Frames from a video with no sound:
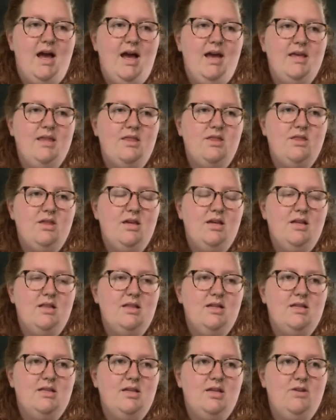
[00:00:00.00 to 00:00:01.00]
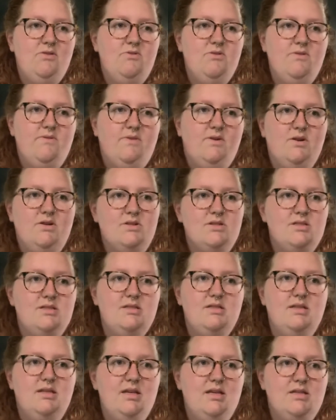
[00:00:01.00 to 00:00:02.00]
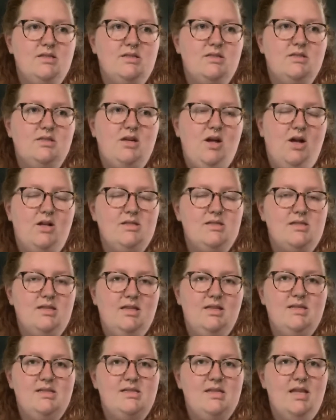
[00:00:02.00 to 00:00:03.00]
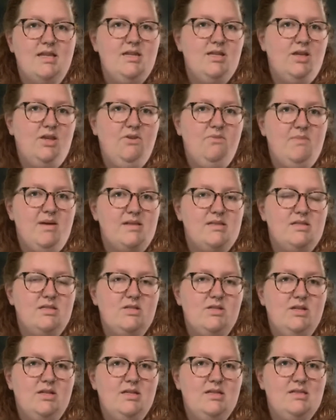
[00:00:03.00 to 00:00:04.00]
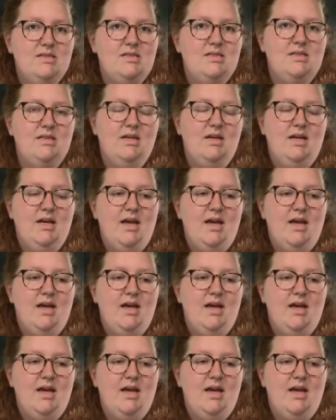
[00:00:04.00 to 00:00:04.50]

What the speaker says: I think that the universe is constantly sending you messages